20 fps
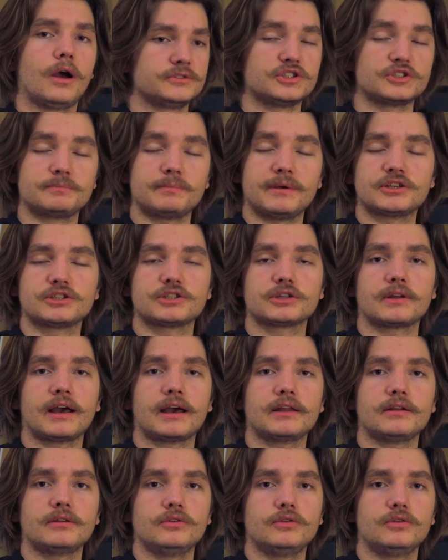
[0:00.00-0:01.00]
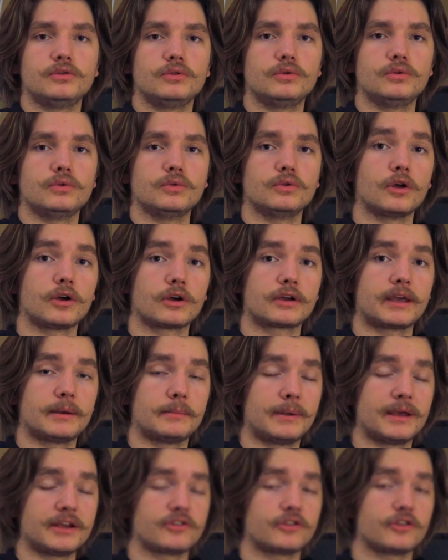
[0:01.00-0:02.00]
Just make sure that you look and
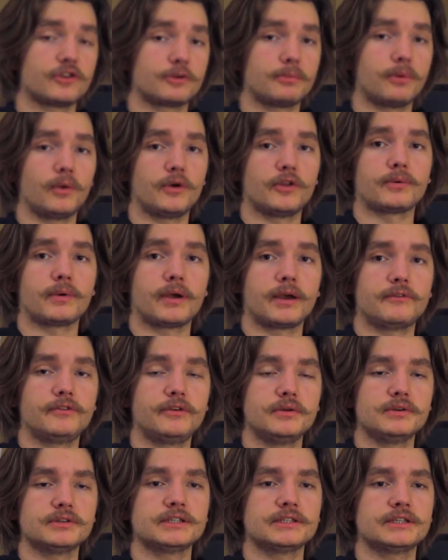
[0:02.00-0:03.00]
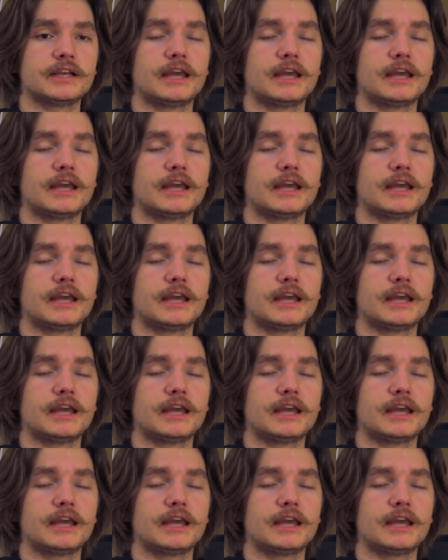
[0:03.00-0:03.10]
make sure you're pulling the right fuses,